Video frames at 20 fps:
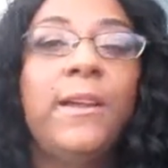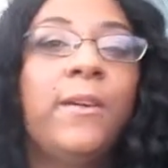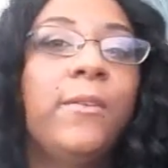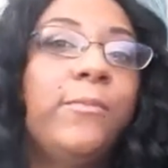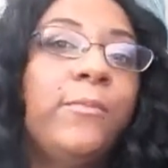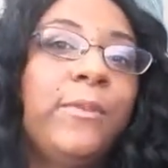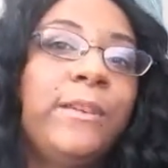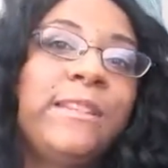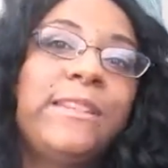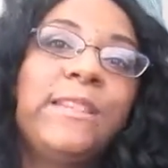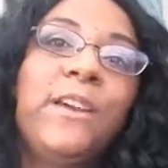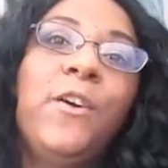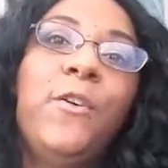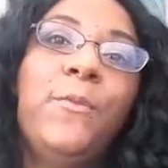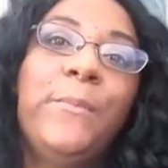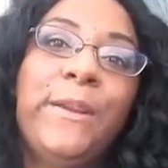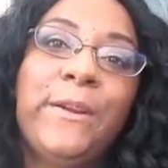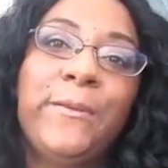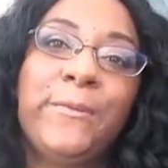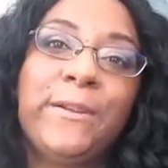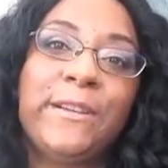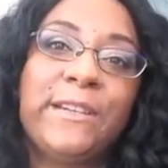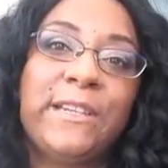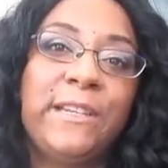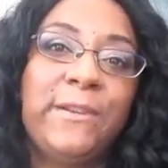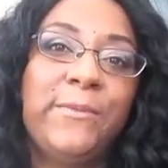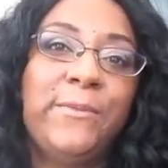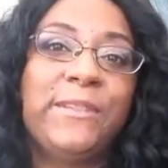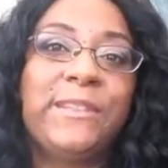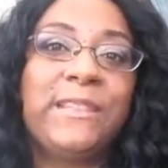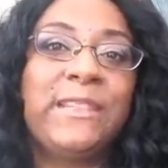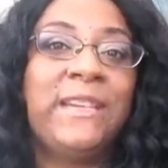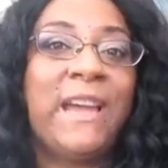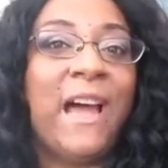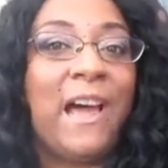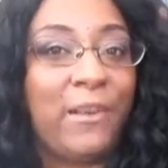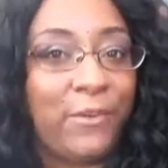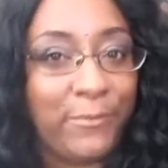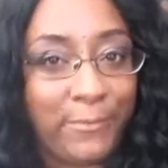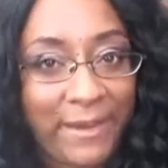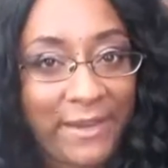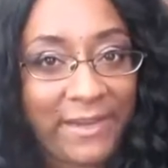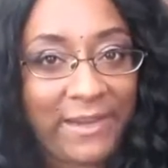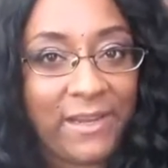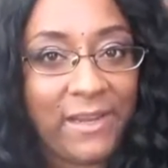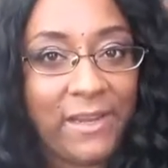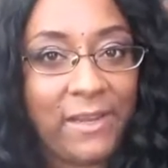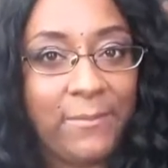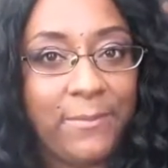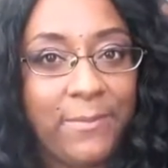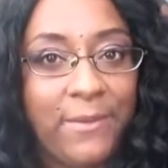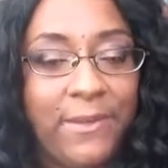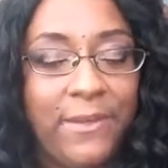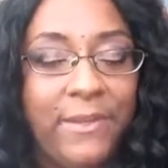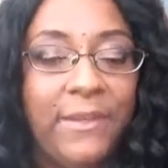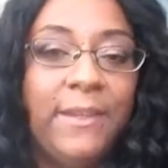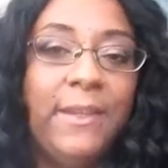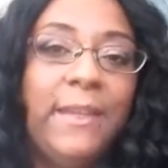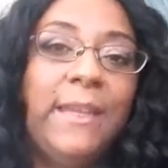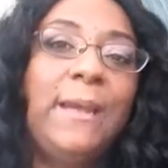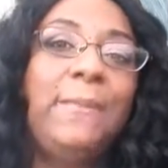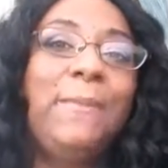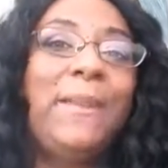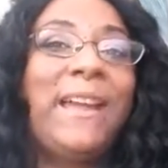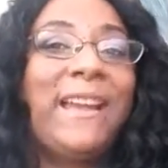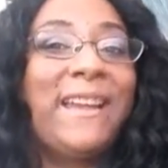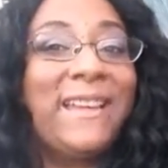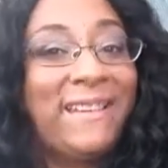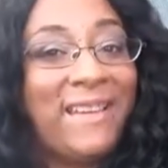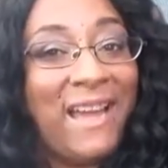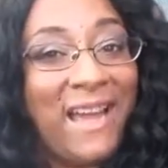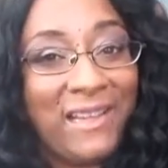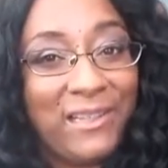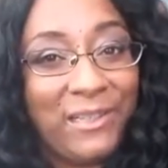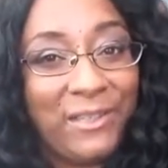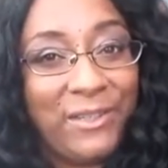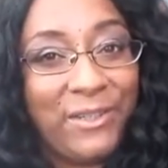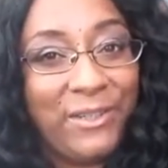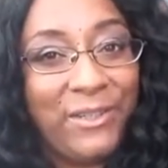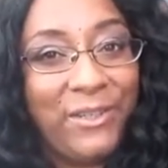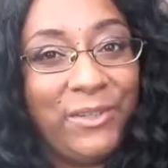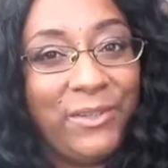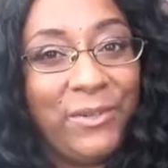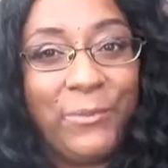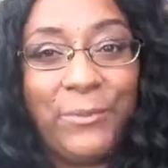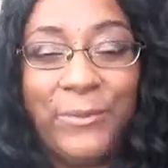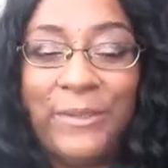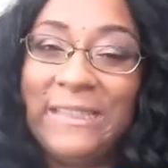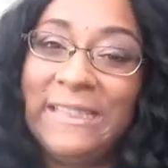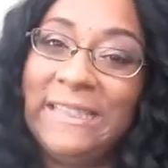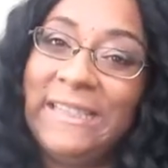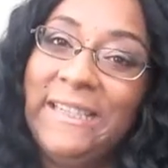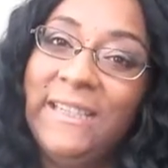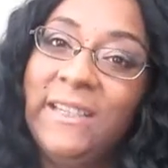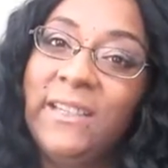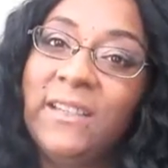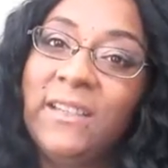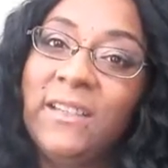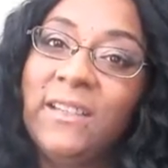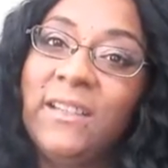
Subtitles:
What sold me originally was the dollar makeup. And I'm like, $1? Really?